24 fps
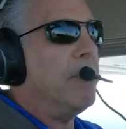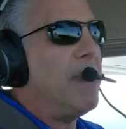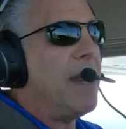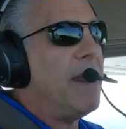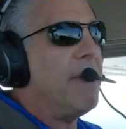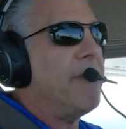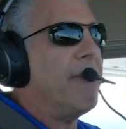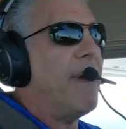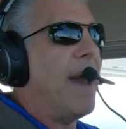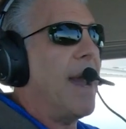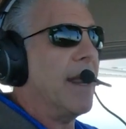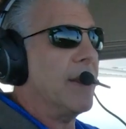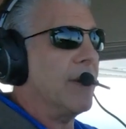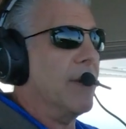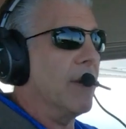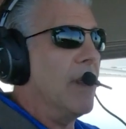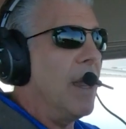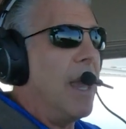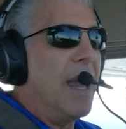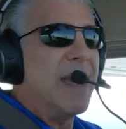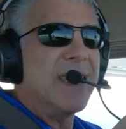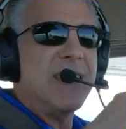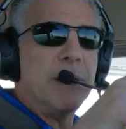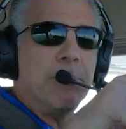P factor,
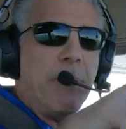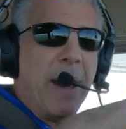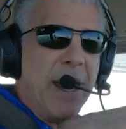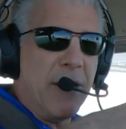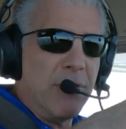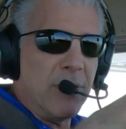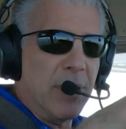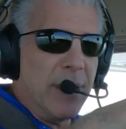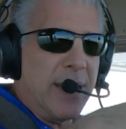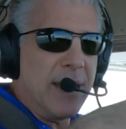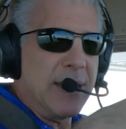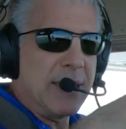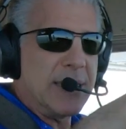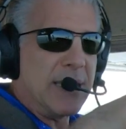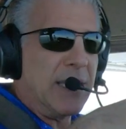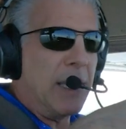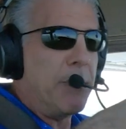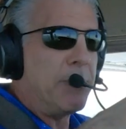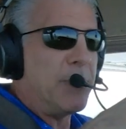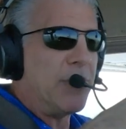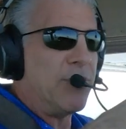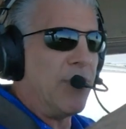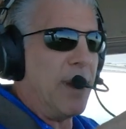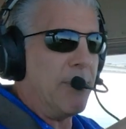spiraling
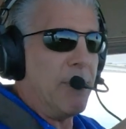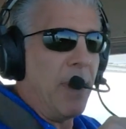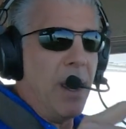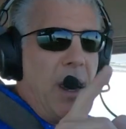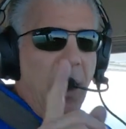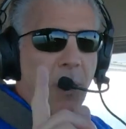slipstream,